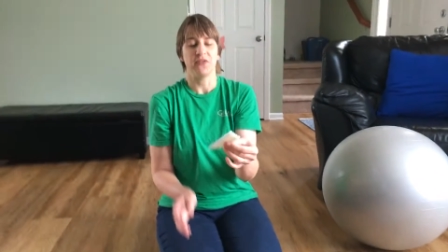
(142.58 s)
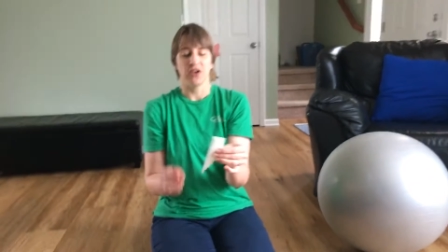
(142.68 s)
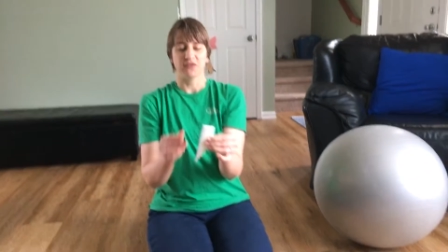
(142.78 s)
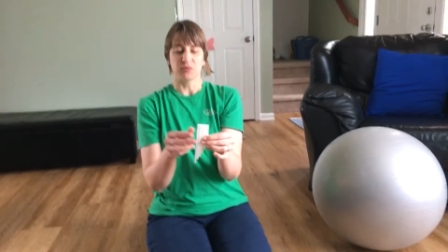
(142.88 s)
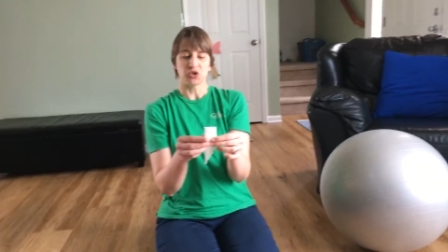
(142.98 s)
if
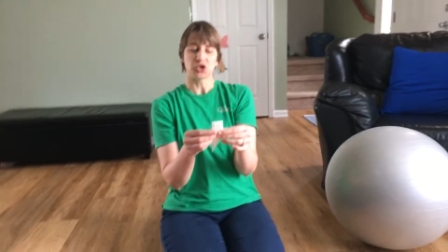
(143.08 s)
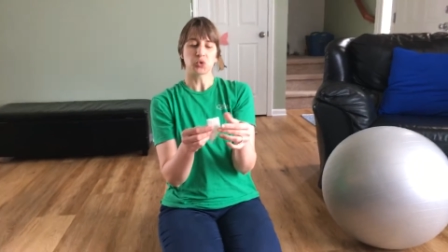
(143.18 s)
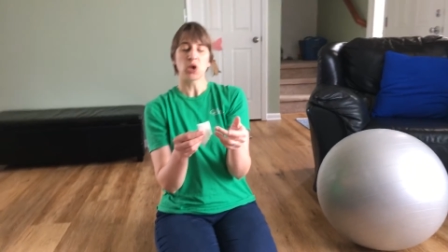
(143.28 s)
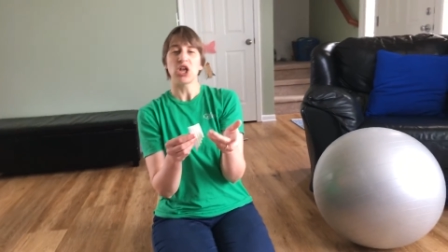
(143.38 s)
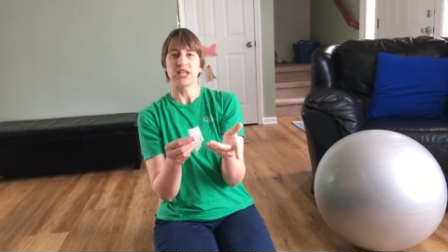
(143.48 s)
you have some
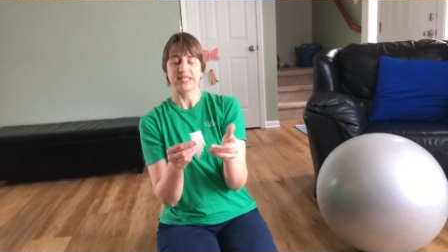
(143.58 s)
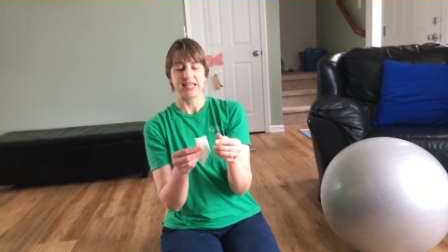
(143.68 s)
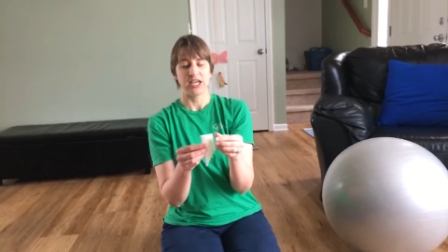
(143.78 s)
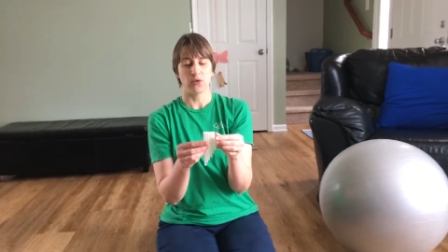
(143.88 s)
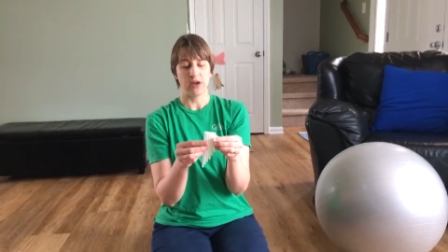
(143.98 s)
straws
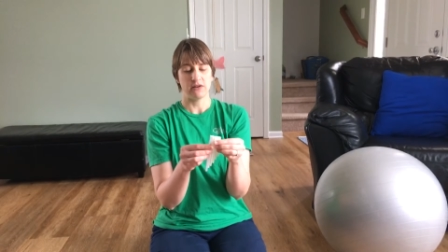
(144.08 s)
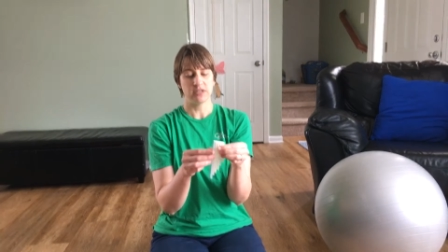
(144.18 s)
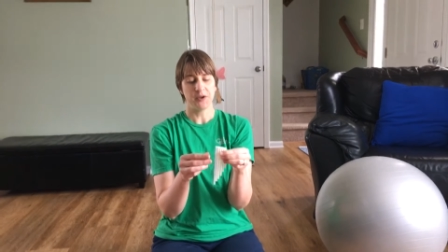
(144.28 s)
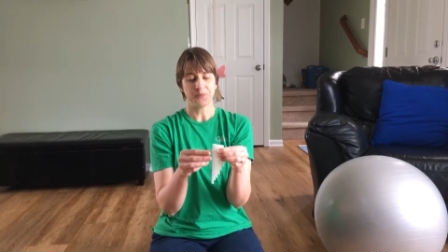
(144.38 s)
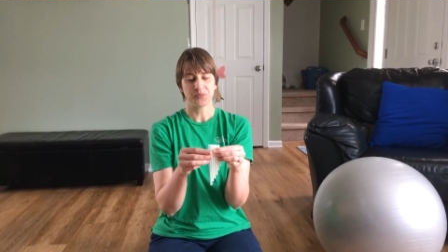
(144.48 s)
laying around,